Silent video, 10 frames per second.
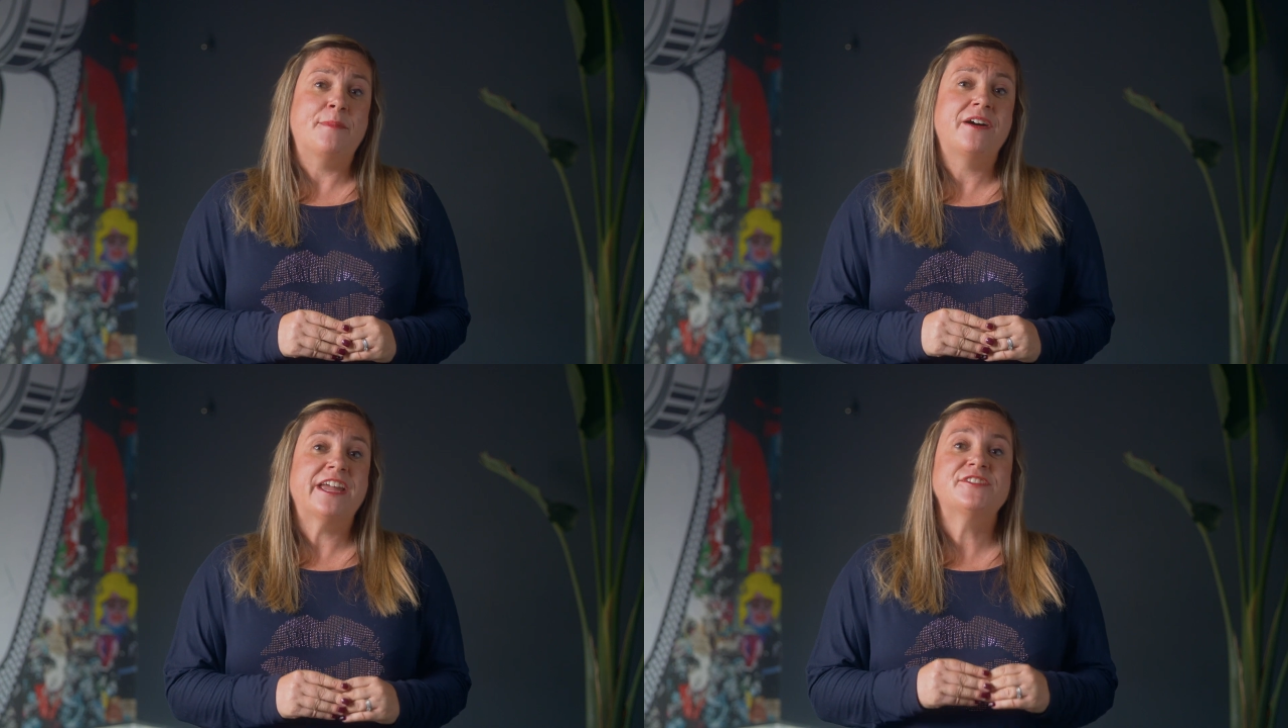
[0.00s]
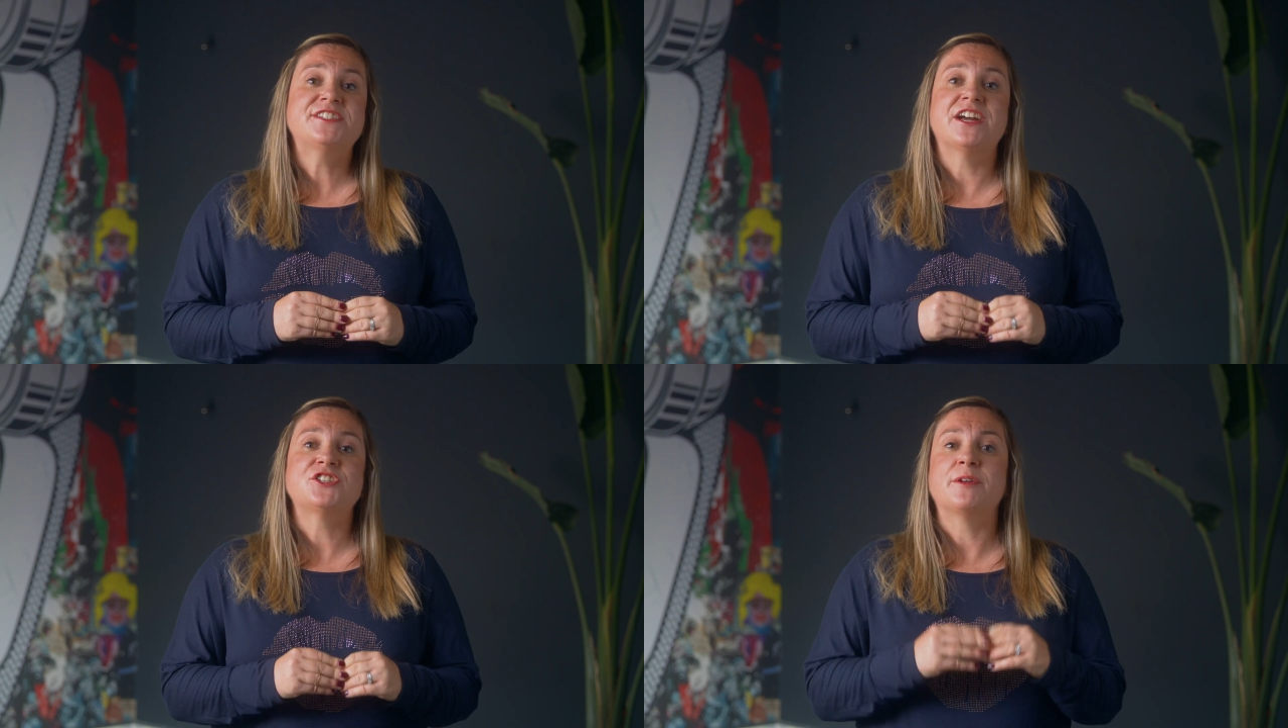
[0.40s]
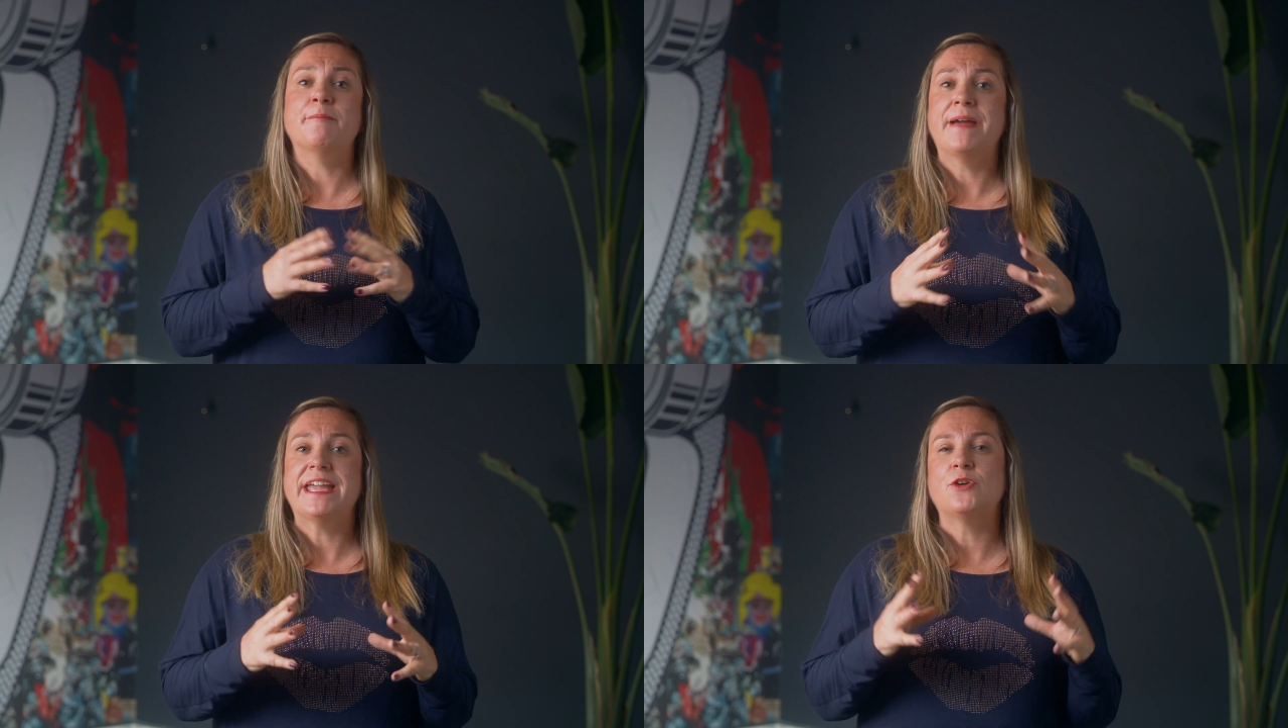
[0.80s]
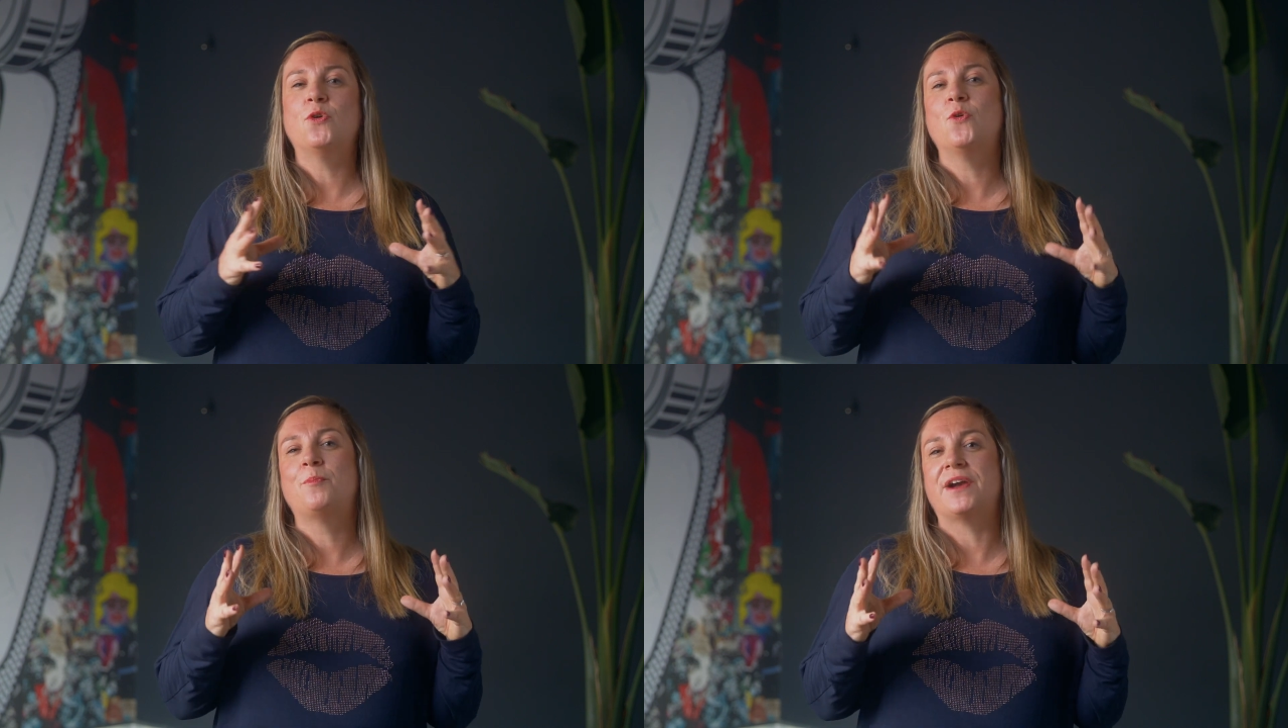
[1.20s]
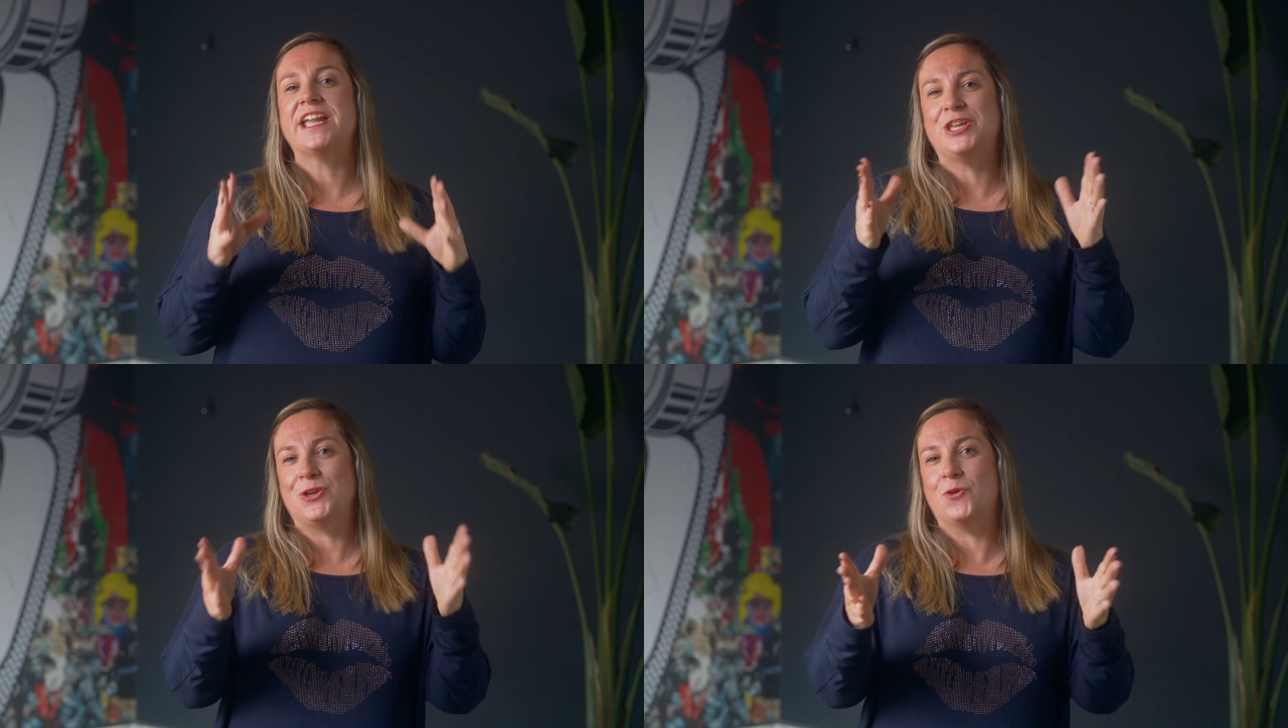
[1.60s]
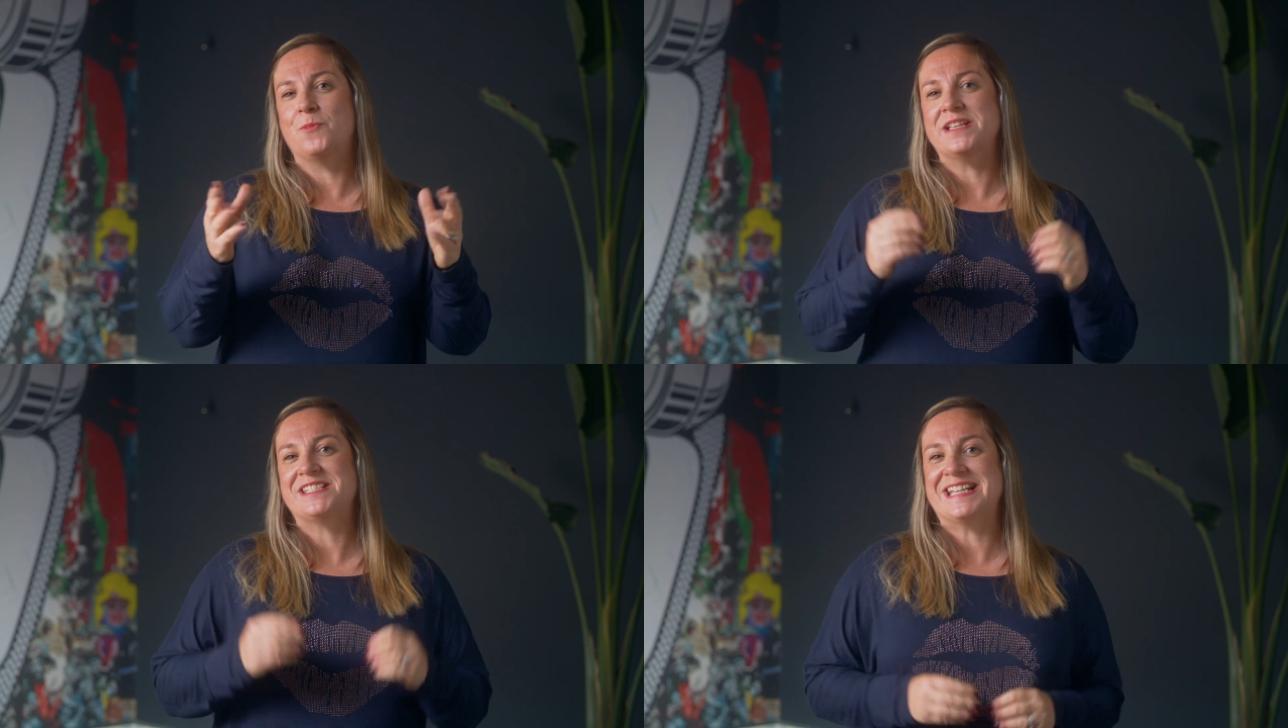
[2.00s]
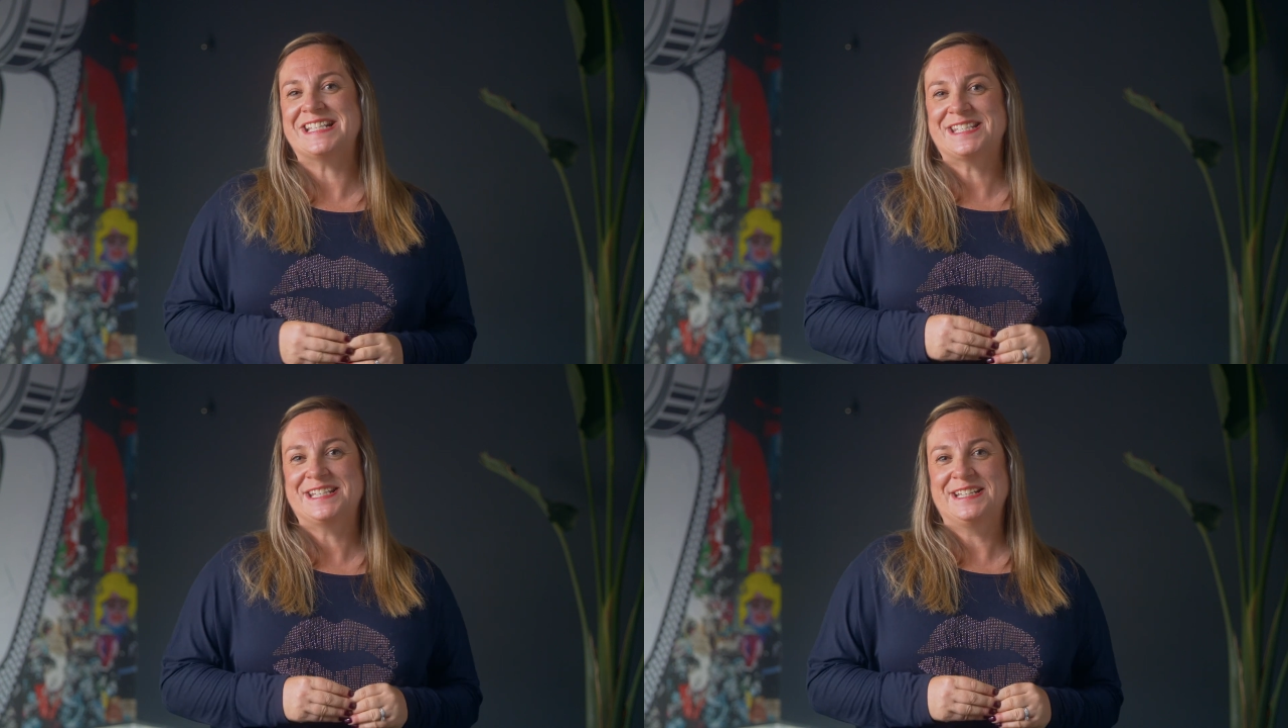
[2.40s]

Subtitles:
market research can make or break your business.